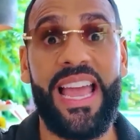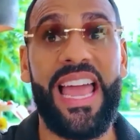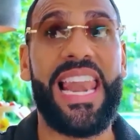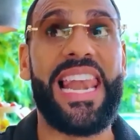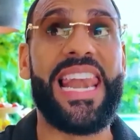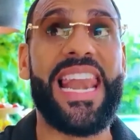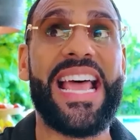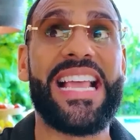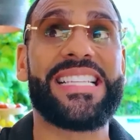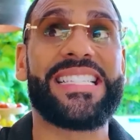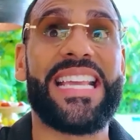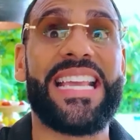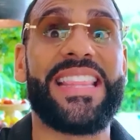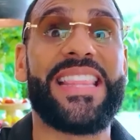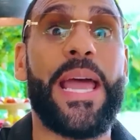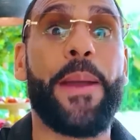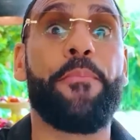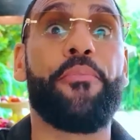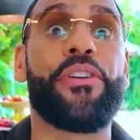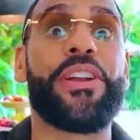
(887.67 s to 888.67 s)
Let's say
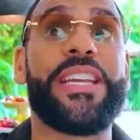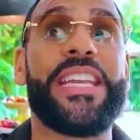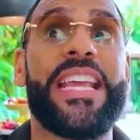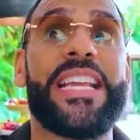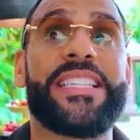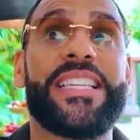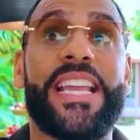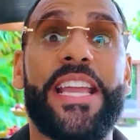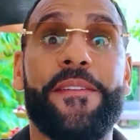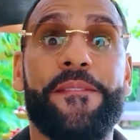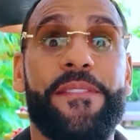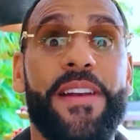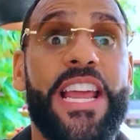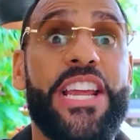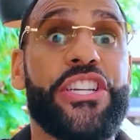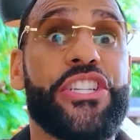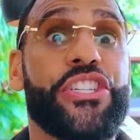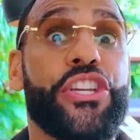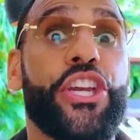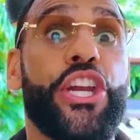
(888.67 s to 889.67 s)
they're predicting
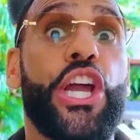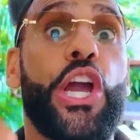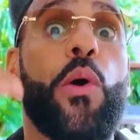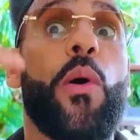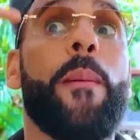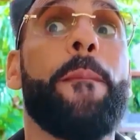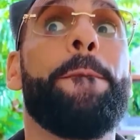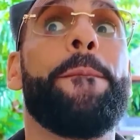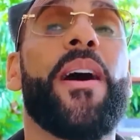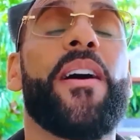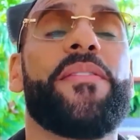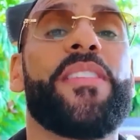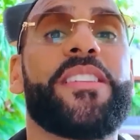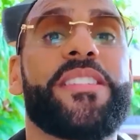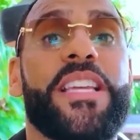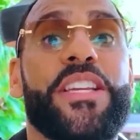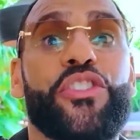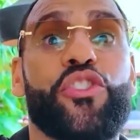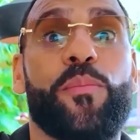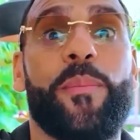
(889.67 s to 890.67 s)
inflation is going to go above the
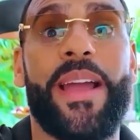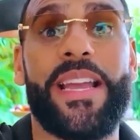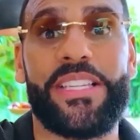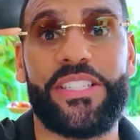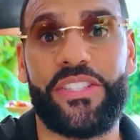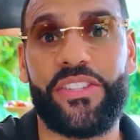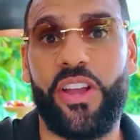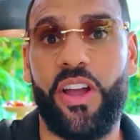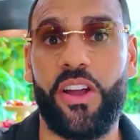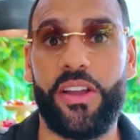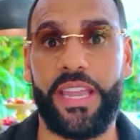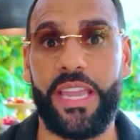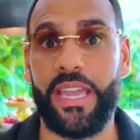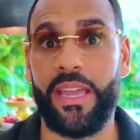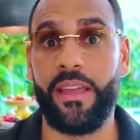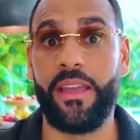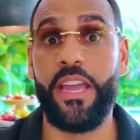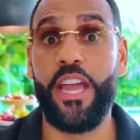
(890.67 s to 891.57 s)
central bank's target.